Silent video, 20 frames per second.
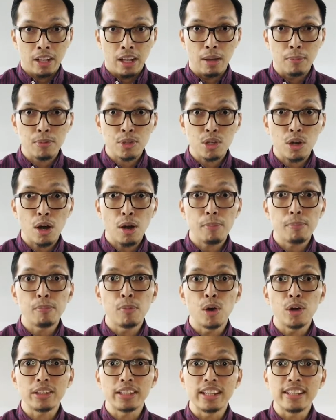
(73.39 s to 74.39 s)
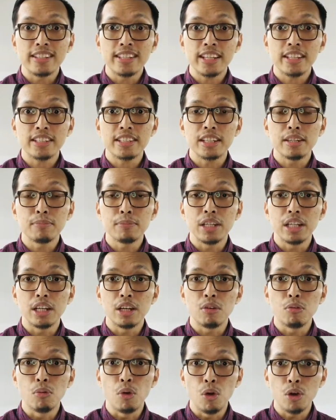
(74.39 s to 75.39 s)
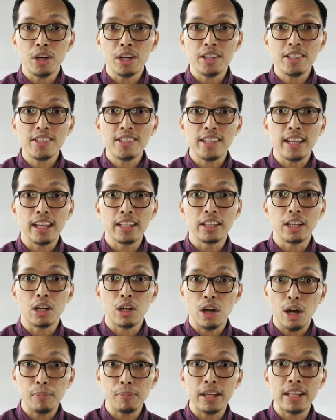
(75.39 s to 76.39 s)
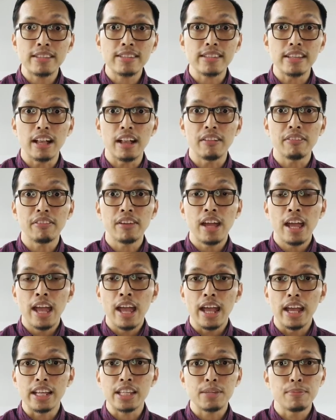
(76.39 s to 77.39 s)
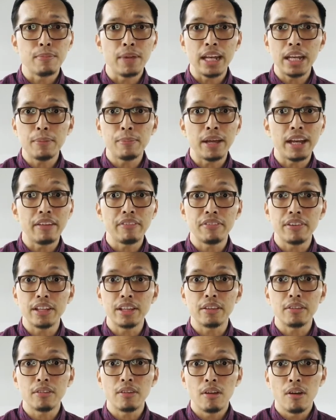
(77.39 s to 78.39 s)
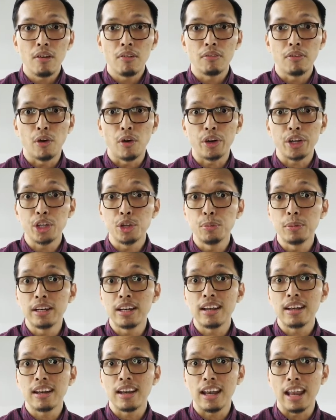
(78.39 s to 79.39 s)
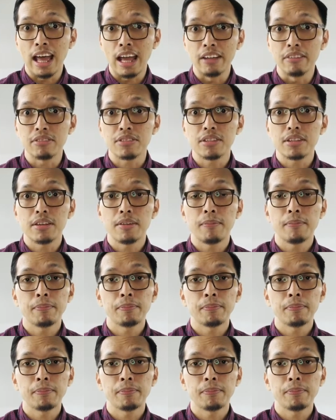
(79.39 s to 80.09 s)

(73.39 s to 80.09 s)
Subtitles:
absorbs more than 16 million workers, and the crop itself has many benefits for human lives.